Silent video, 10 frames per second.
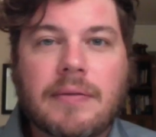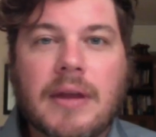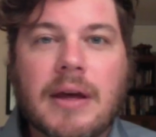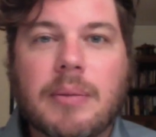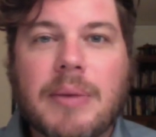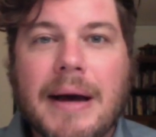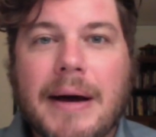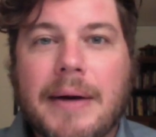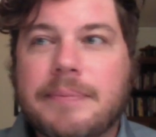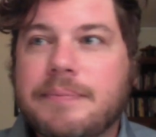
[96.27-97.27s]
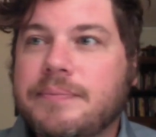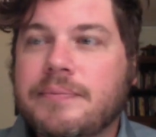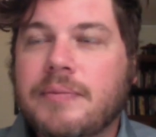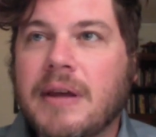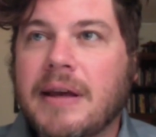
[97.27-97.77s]
Think about
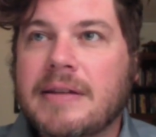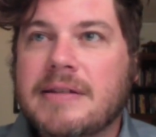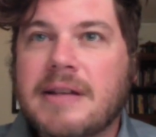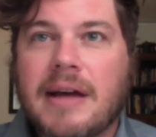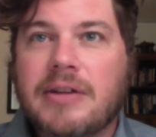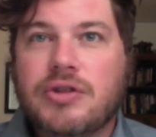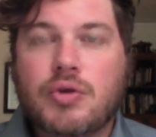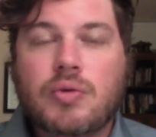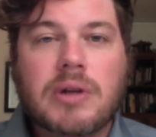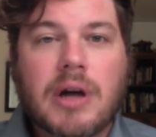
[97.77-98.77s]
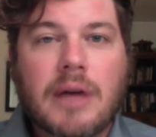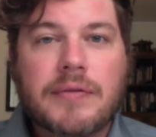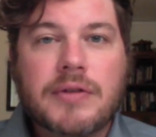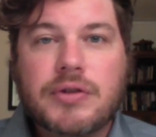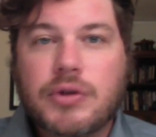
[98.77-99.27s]
things that you love
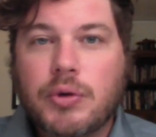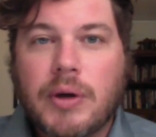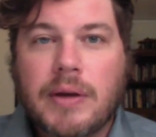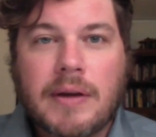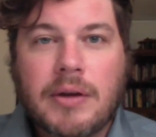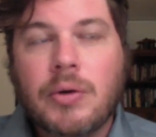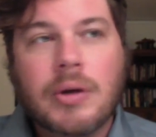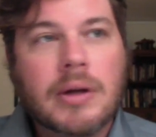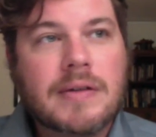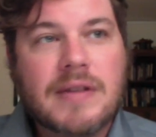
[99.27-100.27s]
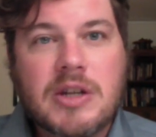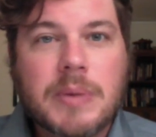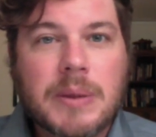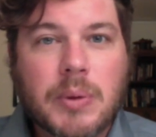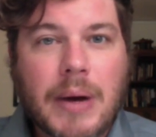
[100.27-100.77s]
to do and that you can teach
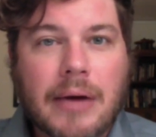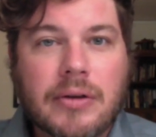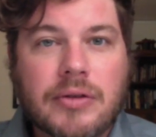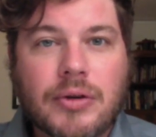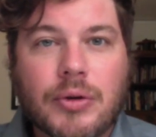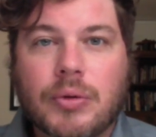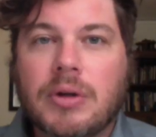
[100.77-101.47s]
people how to do.